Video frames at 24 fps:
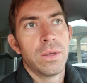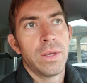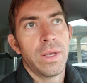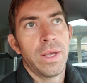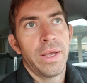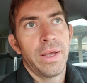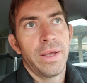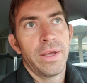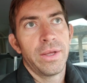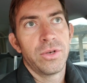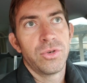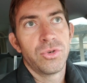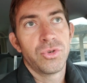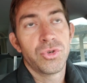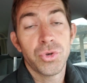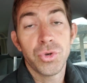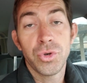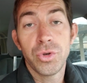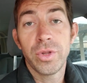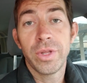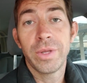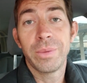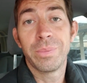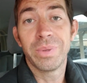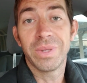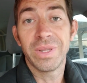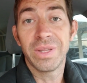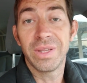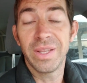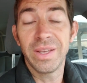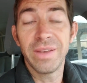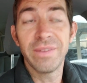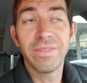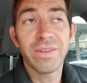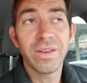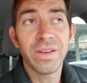and truly
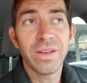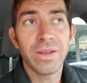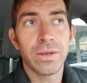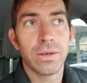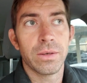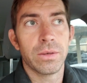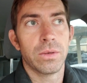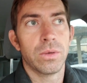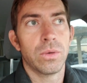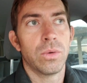believe it